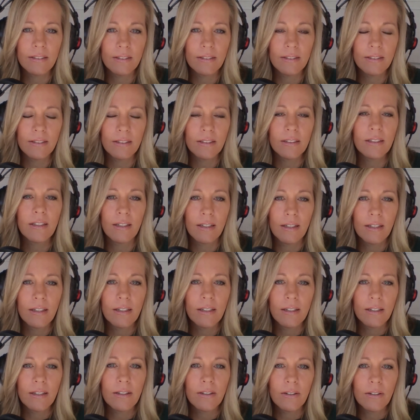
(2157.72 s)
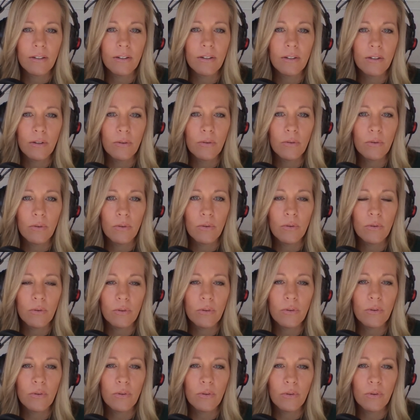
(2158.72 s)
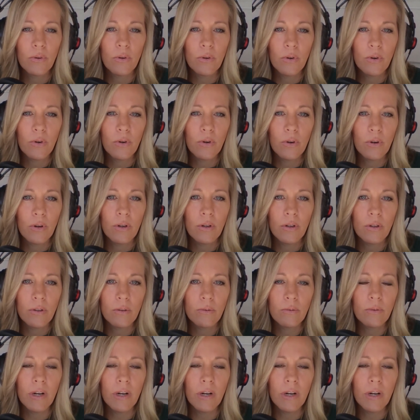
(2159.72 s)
[no speech]